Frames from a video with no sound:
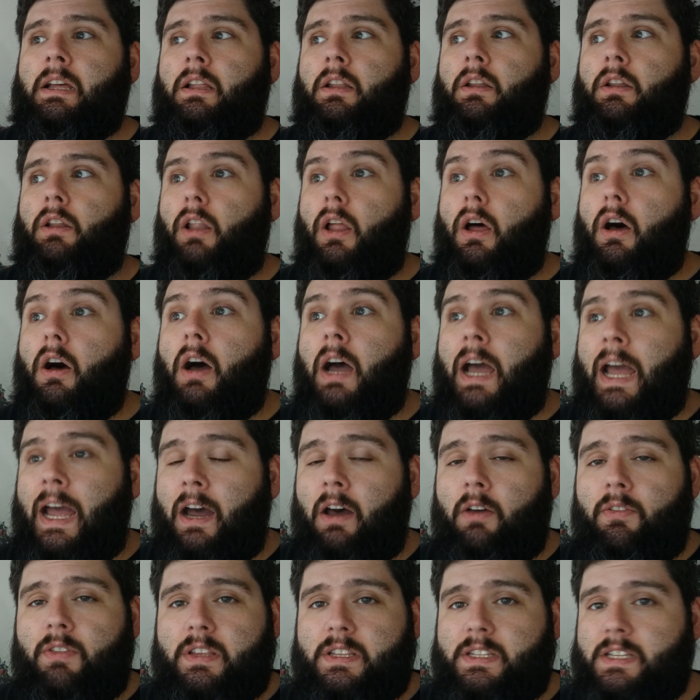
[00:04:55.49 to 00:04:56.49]
law
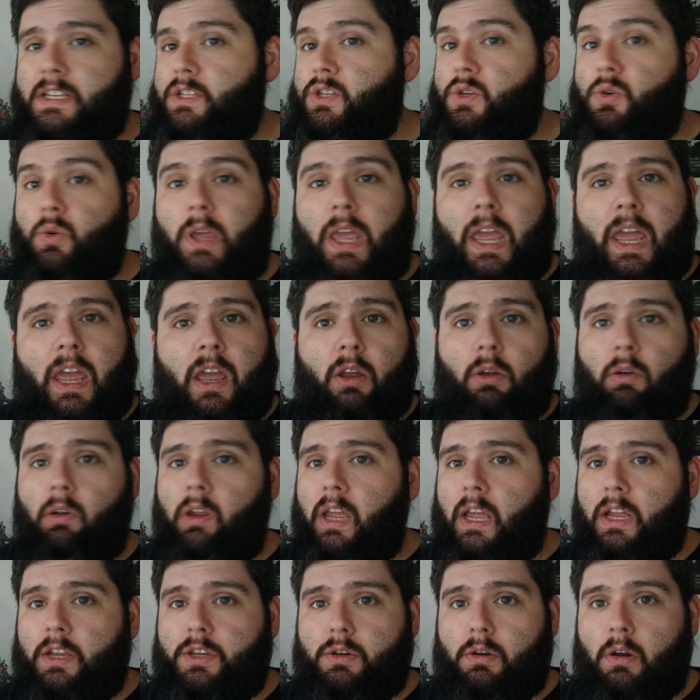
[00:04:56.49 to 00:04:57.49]
out that says you can't
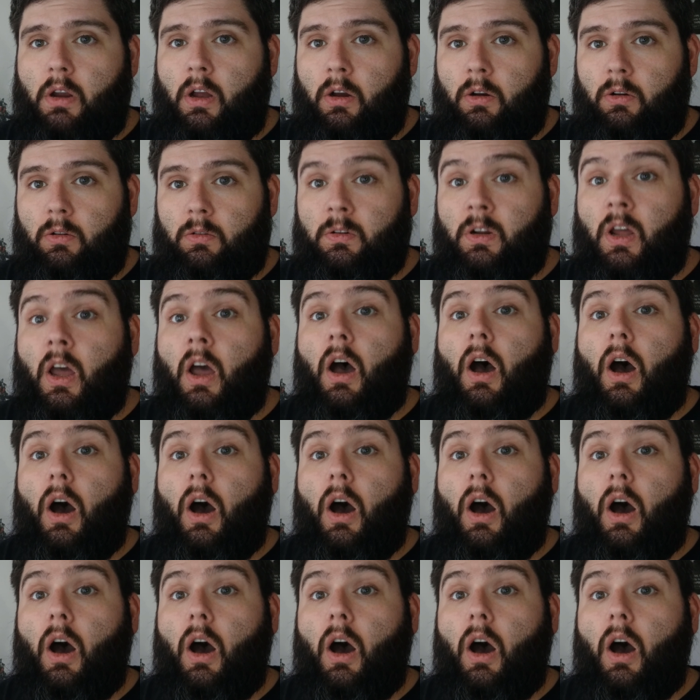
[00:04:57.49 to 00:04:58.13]
create your own.